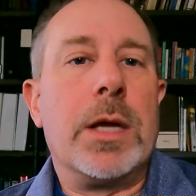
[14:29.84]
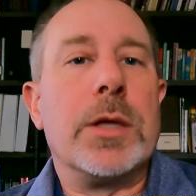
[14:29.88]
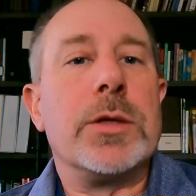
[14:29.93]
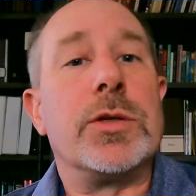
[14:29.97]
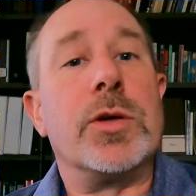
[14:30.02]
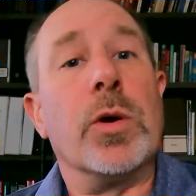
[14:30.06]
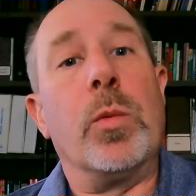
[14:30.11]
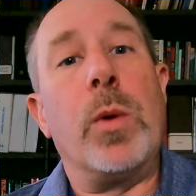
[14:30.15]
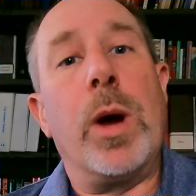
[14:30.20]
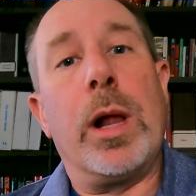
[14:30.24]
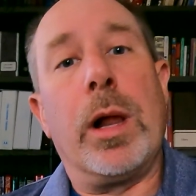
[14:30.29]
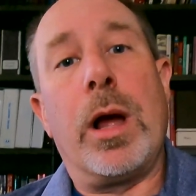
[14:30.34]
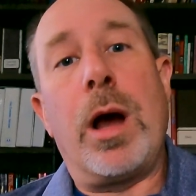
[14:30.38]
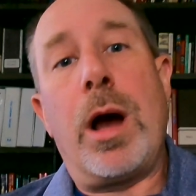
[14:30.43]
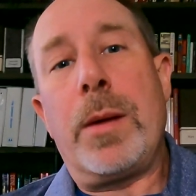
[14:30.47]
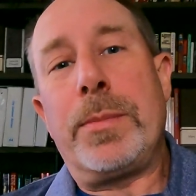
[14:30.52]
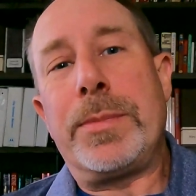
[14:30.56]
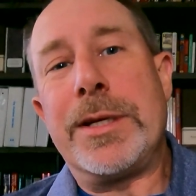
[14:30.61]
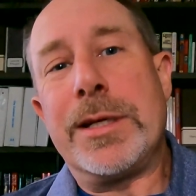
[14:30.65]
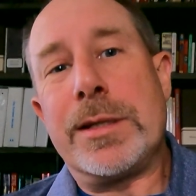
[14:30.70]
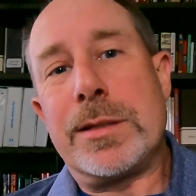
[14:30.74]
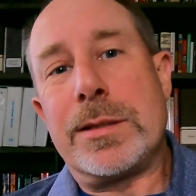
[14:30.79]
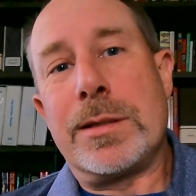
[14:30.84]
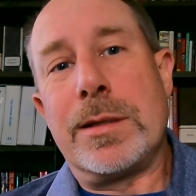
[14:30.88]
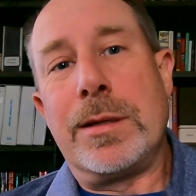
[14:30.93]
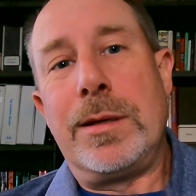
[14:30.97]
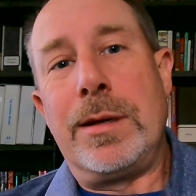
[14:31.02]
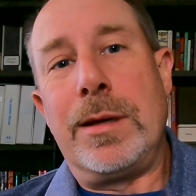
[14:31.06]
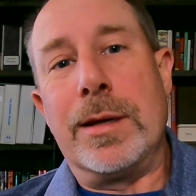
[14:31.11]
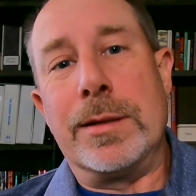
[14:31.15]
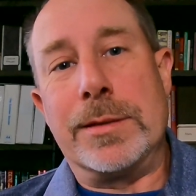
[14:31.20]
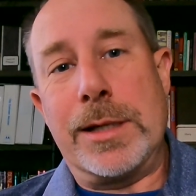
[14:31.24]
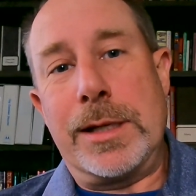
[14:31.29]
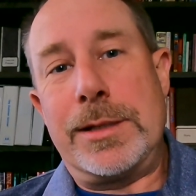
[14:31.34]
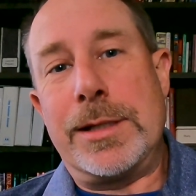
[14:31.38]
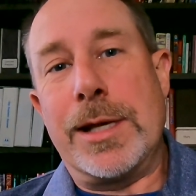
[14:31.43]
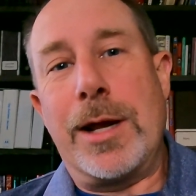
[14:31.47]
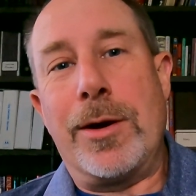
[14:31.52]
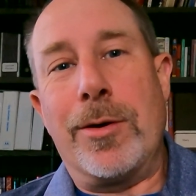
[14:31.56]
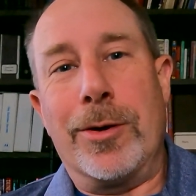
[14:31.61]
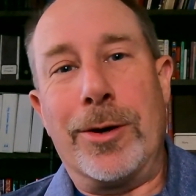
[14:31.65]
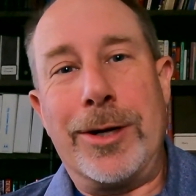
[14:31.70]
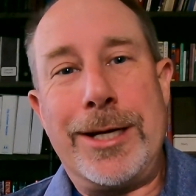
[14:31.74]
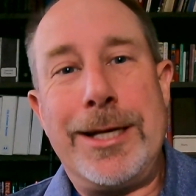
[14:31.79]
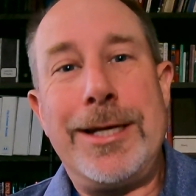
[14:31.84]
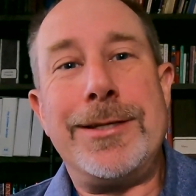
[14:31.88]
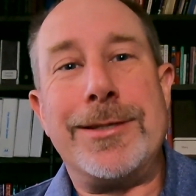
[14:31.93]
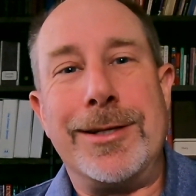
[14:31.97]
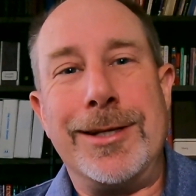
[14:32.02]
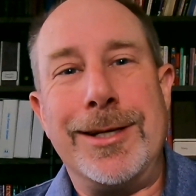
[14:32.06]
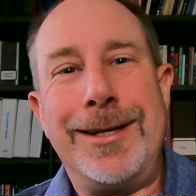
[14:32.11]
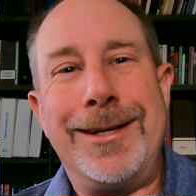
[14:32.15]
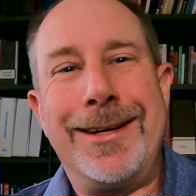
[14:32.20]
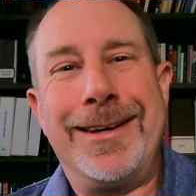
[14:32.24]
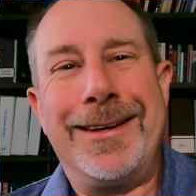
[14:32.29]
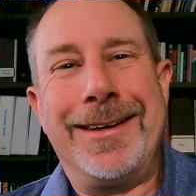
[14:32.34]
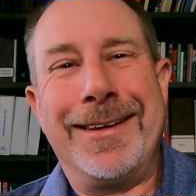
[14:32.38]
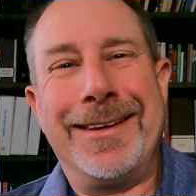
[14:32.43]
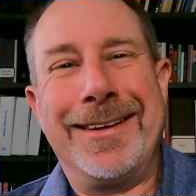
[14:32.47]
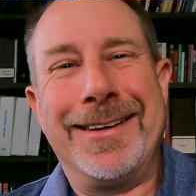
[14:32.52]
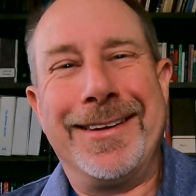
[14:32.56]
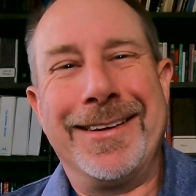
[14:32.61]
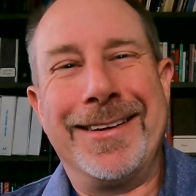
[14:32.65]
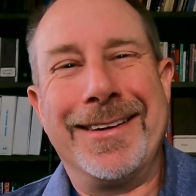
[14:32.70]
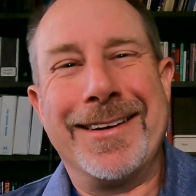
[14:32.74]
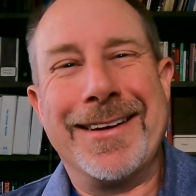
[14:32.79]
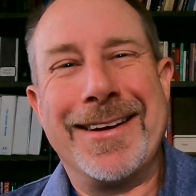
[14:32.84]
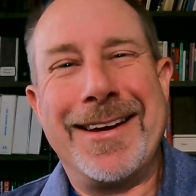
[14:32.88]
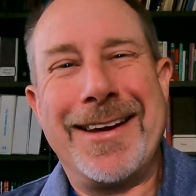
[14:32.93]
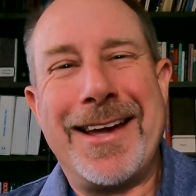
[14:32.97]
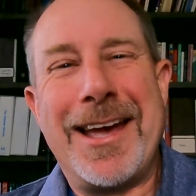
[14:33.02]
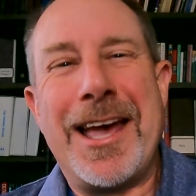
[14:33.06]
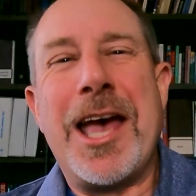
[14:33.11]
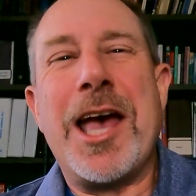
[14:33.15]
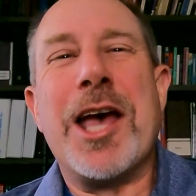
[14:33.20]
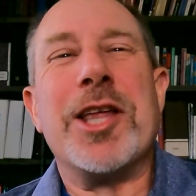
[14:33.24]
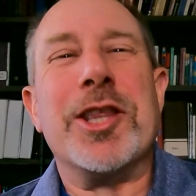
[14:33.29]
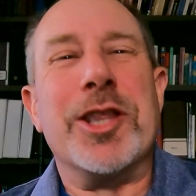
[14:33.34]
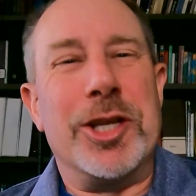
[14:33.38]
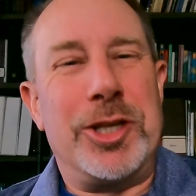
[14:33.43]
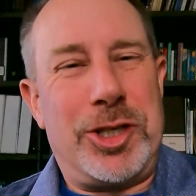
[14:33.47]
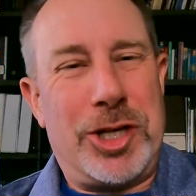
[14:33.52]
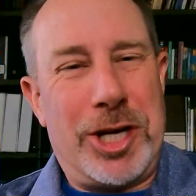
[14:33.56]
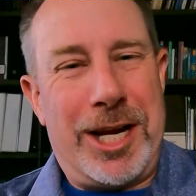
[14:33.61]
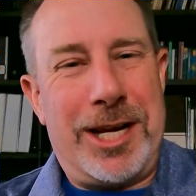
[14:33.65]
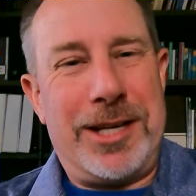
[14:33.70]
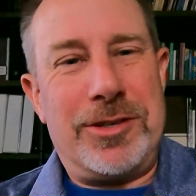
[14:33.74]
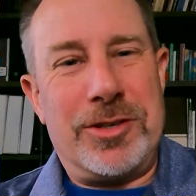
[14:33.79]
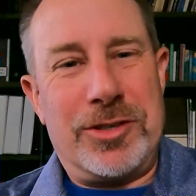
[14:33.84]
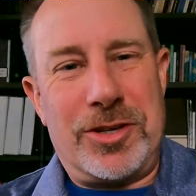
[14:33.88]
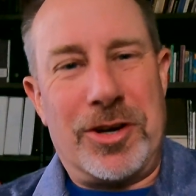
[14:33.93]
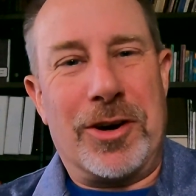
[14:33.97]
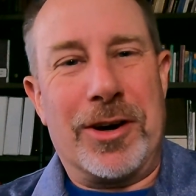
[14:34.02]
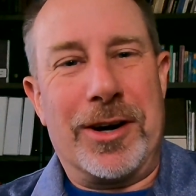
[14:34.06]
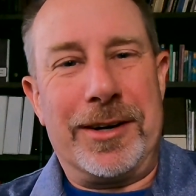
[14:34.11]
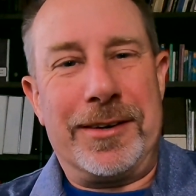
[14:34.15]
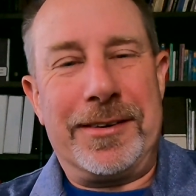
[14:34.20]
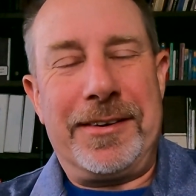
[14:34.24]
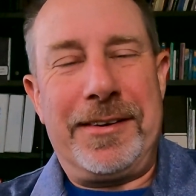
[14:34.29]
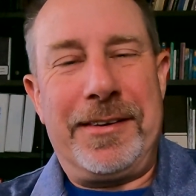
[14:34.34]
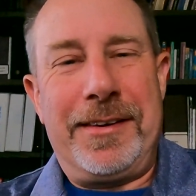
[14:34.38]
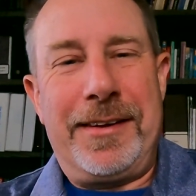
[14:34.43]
So while optics, as I said, are easy, the change is hard.